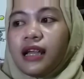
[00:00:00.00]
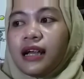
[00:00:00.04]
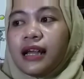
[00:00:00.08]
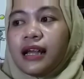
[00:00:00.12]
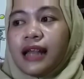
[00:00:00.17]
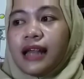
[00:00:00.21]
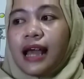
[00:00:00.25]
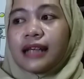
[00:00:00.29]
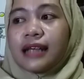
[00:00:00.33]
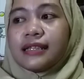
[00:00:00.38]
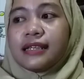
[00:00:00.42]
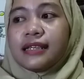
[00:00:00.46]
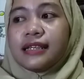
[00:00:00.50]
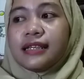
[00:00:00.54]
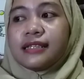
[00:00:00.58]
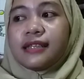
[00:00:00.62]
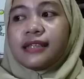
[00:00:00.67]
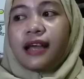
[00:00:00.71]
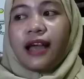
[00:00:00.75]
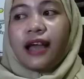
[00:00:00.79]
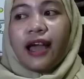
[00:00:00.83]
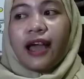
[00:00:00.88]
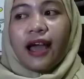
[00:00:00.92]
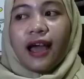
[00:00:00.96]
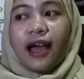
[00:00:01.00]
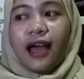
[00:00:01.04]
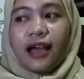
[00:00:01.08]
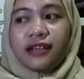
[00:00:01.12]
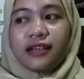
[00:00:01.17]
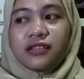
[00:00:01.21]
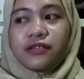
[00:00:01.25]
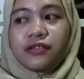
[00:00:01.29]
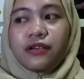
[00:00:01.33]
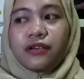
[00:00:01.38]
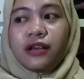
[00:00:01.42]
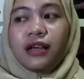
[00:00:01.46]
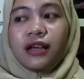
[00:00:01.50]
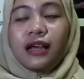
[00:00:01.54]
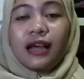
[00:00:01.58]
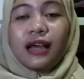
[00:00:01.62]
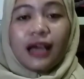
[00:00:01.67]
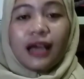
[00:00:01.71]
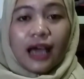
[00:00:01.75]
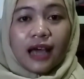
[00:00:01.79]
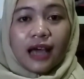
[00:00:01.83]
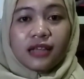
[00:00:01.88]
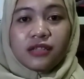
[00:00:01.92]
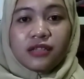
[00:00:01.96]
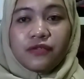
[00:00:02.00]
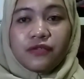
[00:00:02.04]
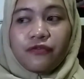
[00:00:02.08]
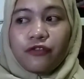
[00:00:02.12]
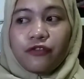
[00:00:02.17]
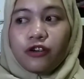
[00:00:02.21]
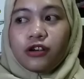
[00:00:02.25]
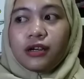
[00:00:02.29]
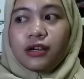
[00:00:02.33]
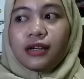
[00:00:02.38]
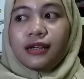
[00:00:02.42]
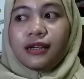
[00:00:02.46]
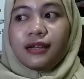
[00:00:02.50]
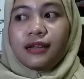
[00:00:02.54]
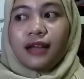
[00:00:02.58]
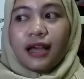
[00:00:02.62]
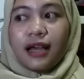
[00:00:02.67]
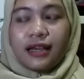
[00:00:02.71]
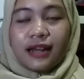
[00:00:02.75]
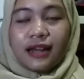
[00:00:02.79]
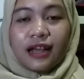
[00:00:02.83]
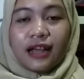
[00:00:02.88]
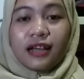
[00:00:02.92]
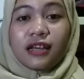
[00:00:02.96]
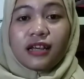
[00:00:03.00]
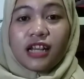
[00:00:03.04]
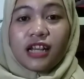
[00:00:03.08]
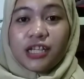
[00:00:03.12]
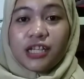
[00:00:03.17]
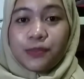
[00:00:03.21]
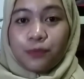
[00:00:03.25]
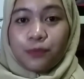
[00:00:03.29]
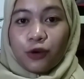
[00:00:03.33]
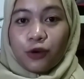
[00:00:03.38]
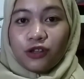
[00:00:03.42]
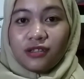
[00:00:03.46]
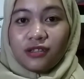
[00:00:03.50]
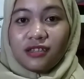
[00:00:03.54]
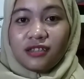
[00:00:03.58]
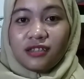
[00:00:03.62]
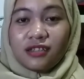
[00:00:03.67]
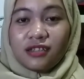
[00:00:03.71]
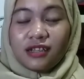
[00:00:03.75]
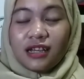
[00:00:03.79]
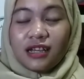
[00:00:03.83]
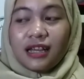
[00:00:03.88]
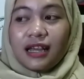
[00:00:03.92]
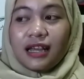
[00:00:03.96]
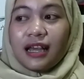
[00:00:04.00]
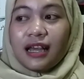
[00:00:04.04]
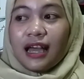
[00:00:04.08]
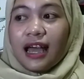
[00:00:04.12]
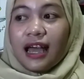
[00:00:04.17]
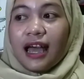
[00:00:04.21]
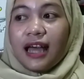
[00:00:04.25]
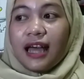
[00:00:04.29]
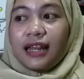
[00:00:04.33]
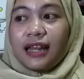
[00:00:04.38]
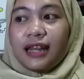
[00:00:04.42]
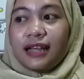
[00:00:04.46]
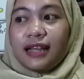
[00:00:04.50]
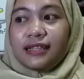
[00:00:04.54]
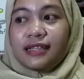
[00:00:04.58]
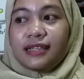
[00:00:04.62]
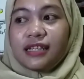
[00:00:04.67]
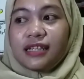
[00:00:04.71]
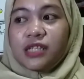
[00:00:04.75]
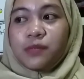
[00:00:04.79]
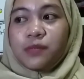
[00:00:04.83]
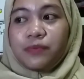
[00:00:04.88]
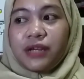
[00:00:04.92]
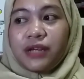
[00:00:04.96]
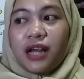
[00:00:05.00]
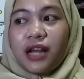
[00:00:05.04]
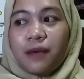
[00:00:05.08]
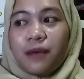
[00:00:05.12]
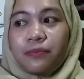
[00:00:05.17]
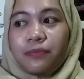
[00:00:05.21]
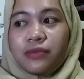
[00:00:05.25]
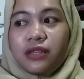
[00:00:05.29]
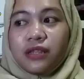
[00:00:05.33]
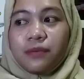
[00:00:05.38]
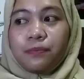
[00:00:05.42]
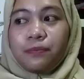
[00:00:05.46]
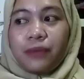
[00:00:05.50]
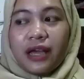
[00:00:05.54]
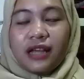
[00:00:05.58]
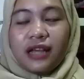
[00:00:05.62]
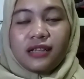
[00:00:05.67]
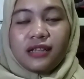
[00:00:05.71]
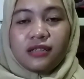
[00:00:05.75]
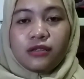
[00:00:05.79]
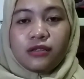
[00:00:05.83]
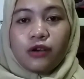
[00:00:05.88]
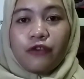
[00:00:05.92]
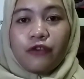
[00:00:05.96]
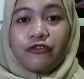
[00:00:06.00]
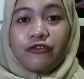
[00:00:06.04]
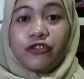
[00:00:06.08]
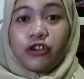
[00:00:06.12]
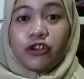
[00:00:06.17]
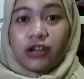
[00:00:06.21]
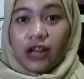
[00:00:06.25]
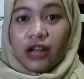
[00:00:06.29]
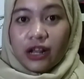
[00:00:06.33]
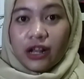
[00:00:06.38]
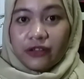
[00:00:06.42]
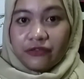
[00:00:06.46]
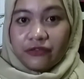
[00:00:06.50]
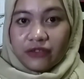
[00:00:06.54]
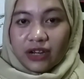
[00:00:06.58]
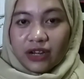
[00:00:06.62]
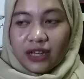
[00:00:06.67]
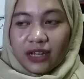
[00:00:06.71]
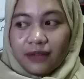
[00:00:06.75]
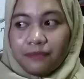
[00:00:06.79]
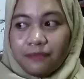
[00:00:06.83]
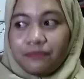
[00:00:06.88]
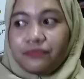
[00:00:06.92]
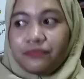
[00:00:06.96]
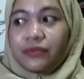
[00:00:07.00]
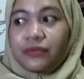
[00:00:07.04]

Next is ask for direct response, and next is speed up the pace of your delivery